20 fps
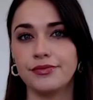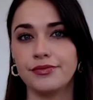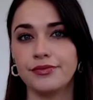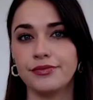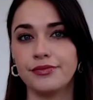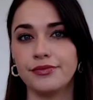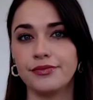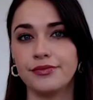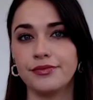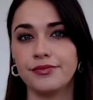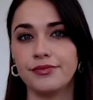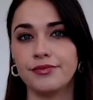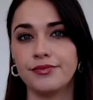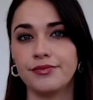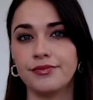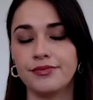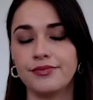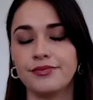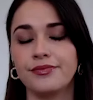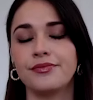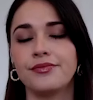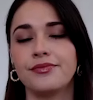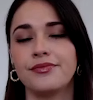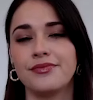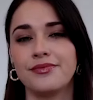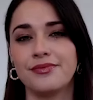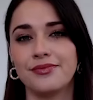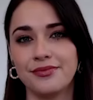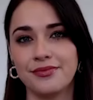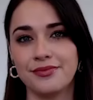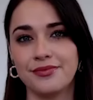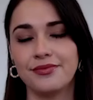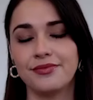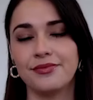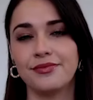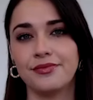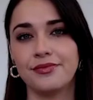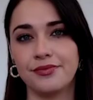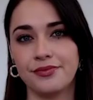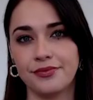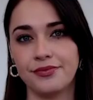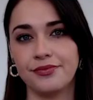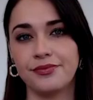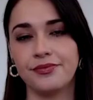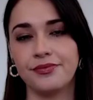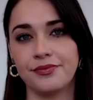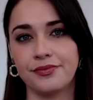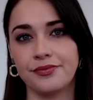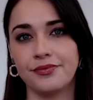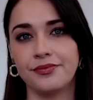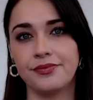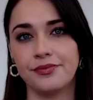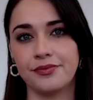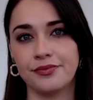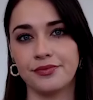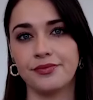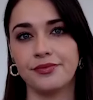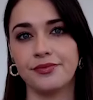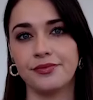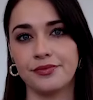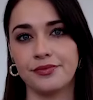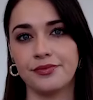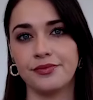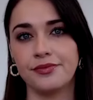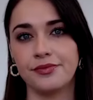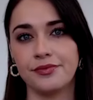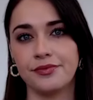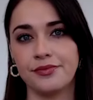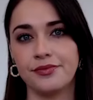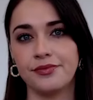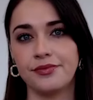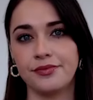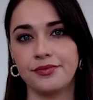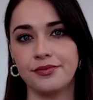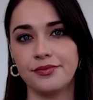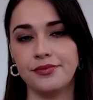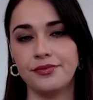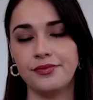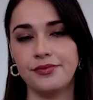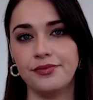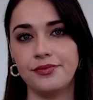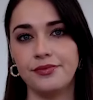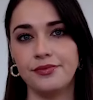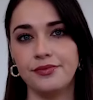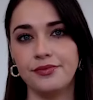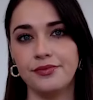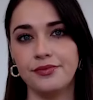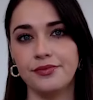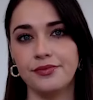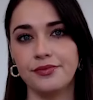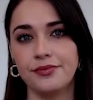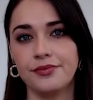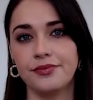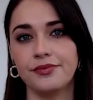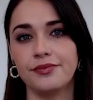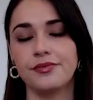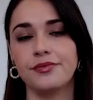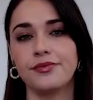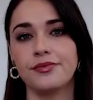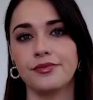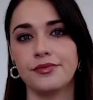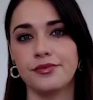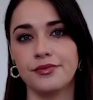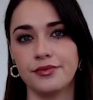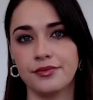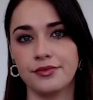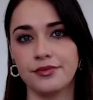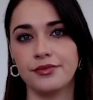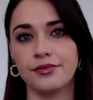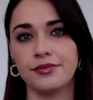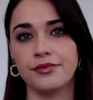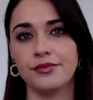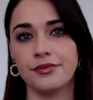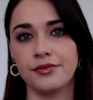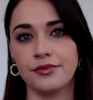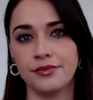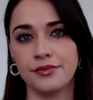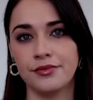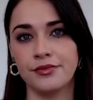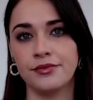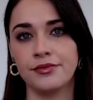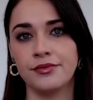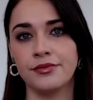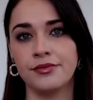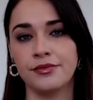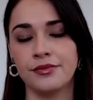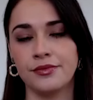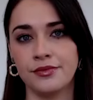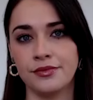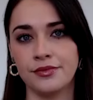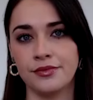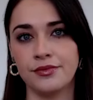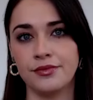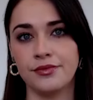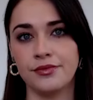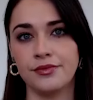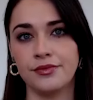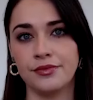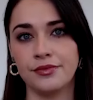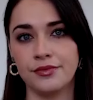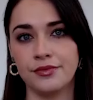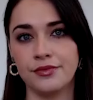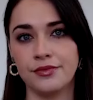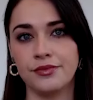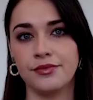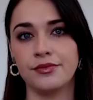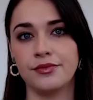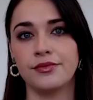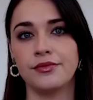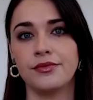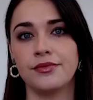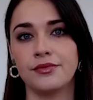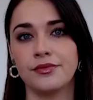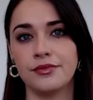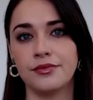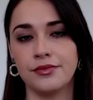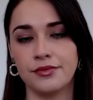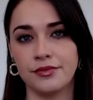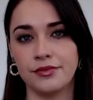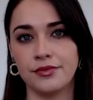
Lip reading: (silent)